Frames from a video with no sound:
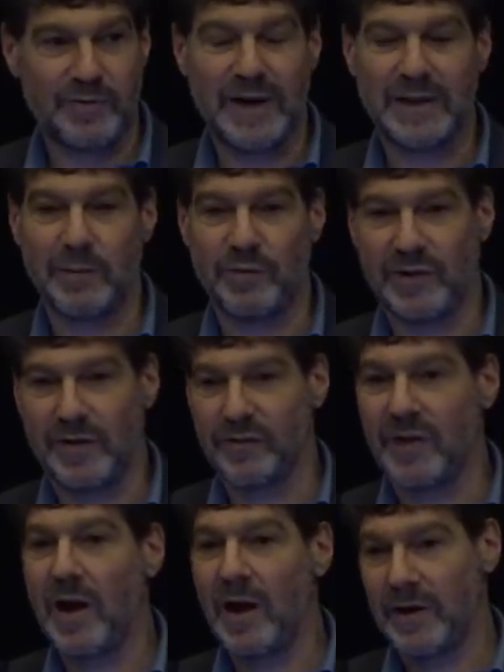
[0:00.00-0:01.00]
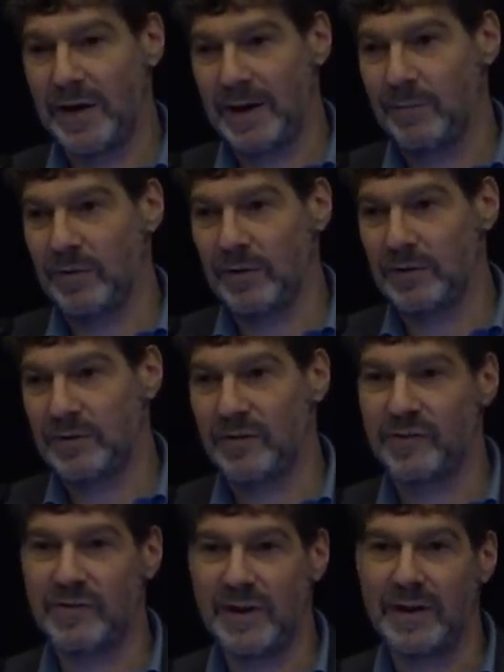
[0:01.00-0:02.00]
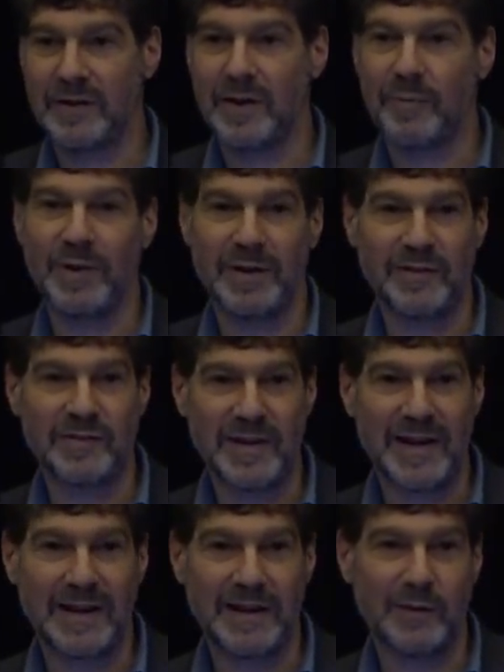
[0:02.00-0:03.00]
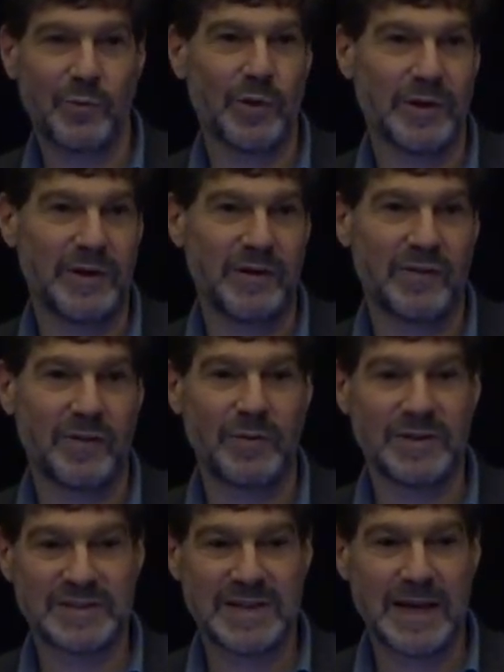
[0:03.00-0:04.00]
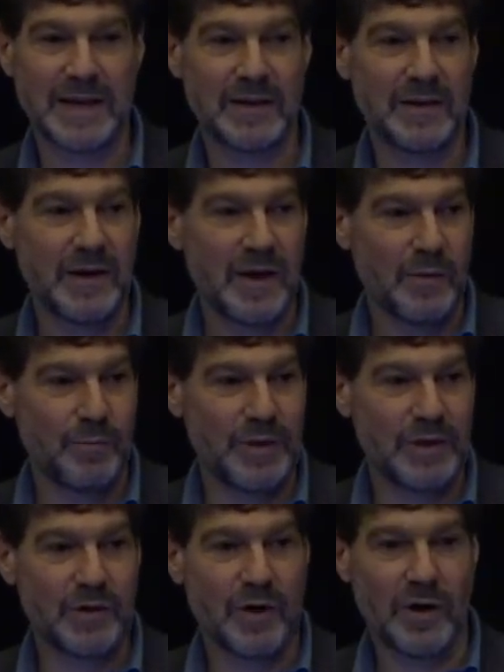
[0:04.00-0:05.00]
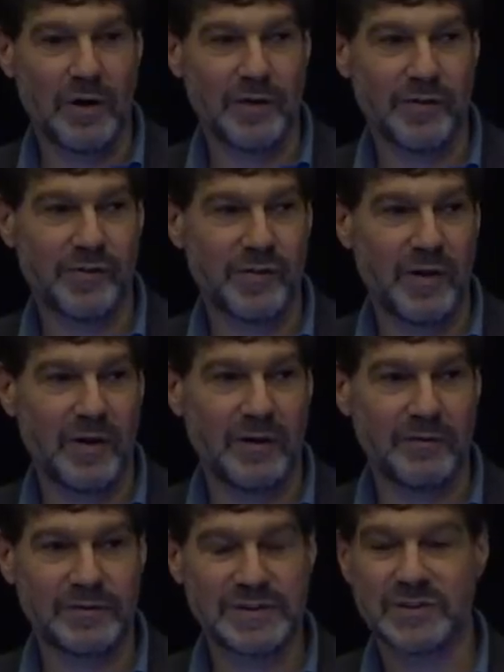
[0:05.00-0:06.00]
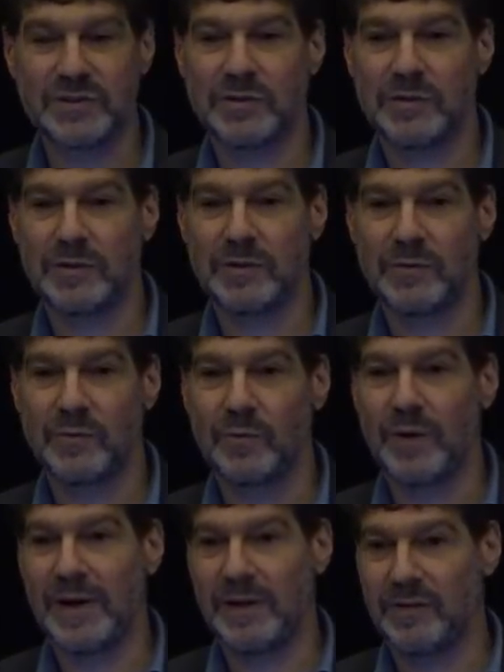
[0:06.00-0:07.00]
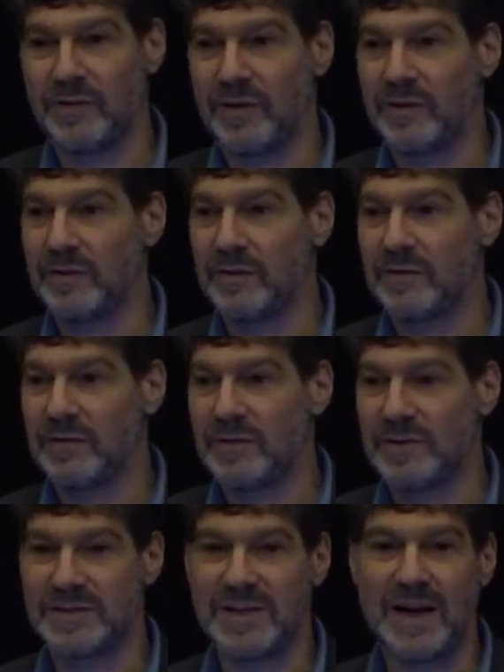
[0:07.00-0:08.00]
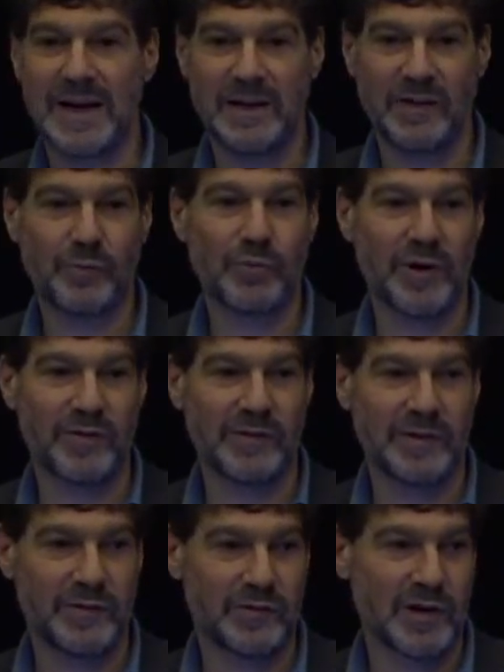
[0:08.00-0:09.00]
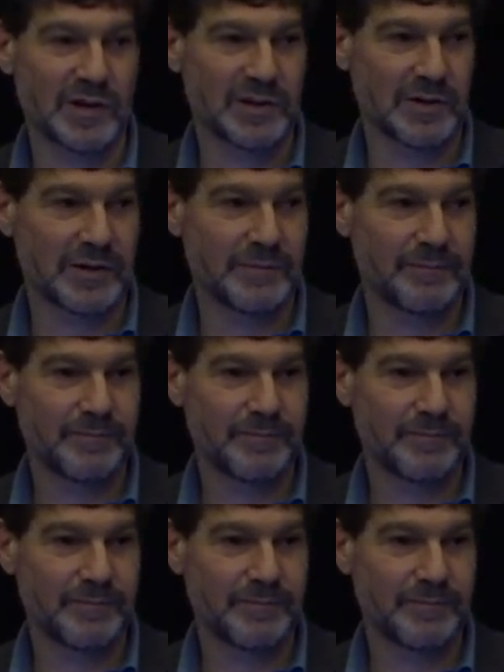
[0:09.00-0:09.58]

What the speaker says: find themselves unable to stand up and say what needs to be said because of certain ways that society is presently structured.